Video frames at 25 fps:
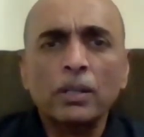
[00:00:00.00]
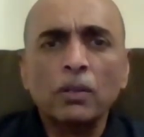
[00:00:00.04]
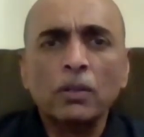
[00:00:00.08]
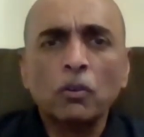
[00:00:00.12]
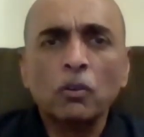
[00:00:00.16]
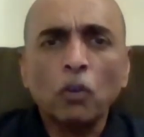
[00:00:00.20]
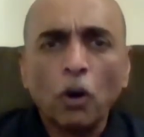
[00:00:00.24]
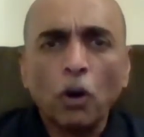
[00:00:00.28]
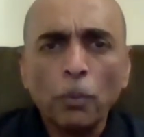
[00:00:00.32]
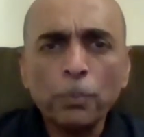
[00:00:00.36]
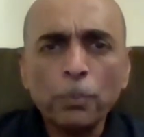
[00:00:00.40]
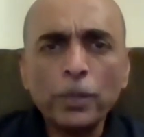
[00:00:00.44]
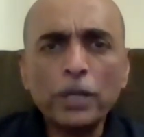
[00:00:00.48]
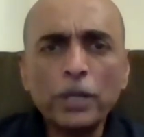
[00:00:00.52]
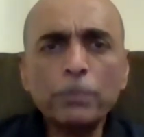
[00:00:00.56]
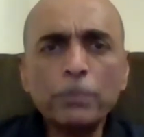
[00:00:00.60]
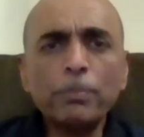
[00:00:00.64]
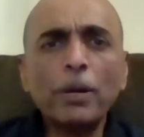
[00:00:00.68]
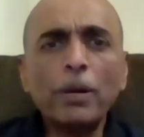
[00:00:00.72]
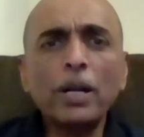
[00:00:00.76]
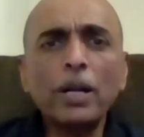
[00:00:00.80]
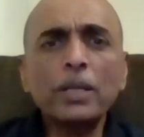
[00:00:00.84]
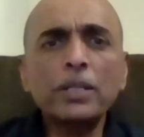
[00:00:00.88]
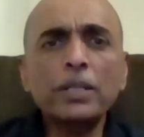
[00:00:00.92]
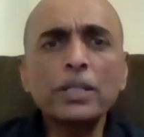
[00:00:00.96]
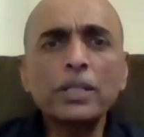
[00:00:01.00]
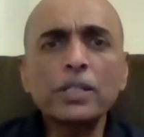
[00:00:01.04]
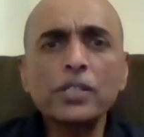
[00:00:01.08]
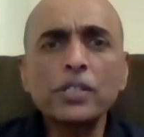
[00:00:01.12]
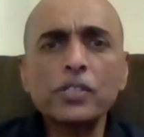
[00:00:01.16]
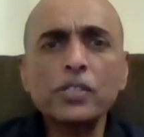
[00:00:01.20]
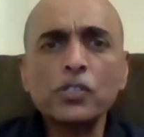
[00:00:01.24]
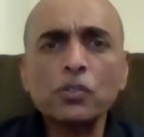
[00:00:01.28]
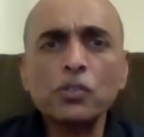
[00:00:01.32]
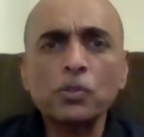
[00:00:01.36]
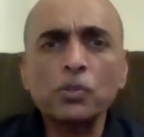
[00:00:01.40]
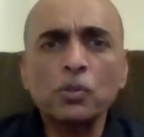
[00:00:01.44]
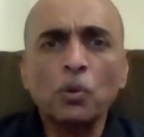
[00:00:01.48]
corporate
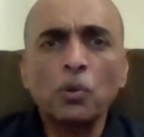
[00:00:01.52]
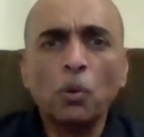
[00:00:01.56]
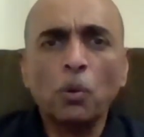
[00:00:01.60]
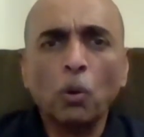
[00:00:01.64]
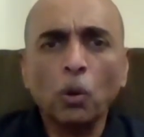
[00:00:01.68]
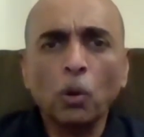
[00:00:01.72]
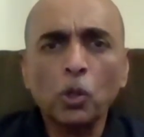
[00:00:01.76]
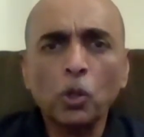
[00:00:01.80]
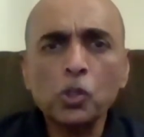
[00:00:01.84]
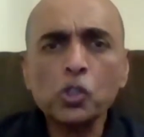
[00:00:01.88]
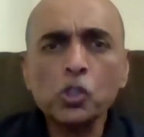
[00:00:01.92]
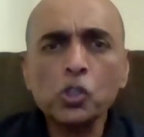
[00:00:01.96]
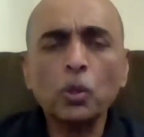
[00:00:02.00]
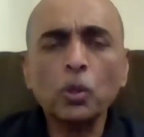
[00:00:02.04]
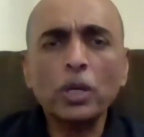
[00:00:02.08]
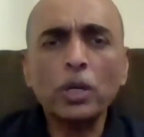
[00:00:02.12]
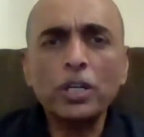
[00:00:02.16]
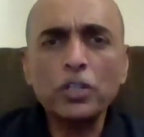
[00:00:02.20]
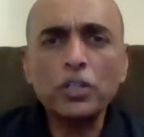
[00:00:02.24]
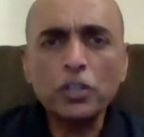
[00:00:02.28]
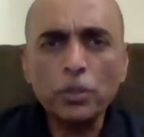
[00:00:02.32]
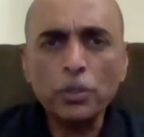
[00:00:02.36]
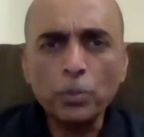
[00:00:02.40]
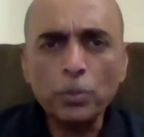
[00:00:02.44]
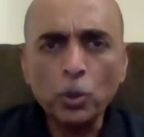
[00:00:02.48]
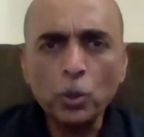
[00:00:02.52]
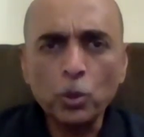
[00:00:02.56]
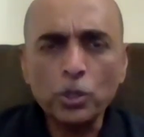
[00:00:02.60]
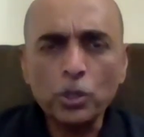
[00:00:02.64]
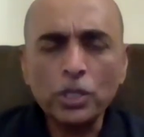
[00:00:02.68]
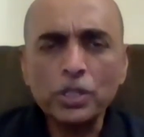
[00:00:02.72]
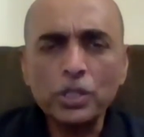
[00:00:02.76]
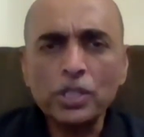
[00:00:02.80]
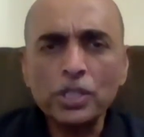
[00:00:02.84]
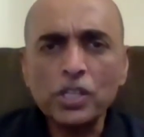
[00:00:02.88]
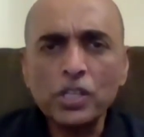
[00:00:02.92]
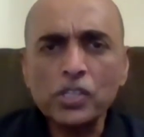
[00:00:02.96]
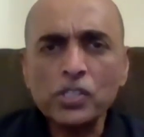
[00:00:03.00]
partners also contribute
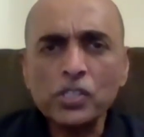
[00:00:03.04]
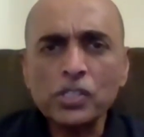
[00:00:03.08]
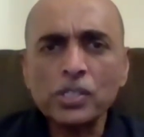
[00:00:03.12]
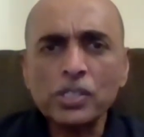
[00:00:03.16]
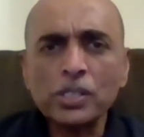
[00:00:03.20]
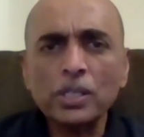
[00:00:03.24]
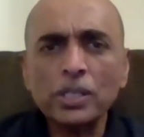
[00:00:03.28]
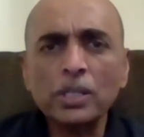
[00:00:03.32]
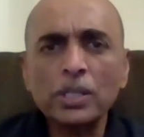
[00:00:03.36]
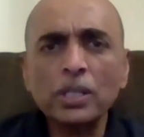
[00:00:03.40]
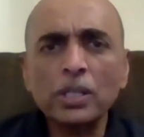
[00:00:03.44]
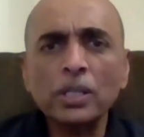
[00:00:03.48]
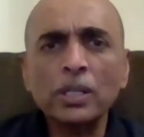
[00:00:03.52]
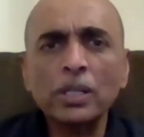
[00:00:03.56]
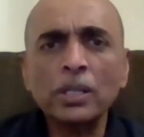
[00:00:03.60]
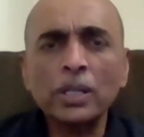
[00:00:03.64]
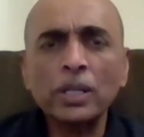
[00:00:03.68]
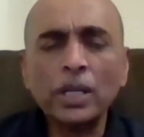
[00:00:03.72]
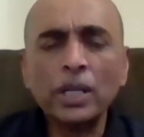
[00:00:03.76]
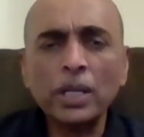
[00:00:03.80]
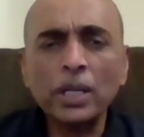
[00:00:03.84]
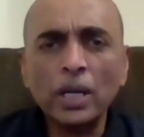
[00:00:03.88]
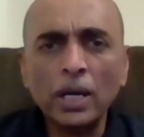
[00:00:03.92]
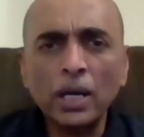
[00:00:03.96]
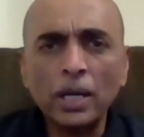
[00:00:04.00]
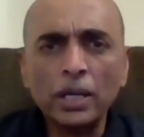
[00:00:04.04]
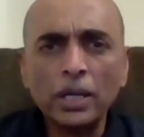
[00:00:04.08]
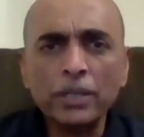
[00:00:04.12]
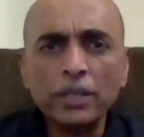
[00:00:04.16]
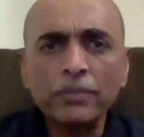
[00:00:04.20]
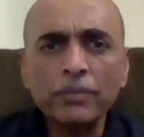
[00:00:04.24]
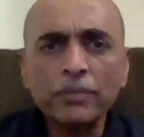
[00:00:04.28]
in this regard.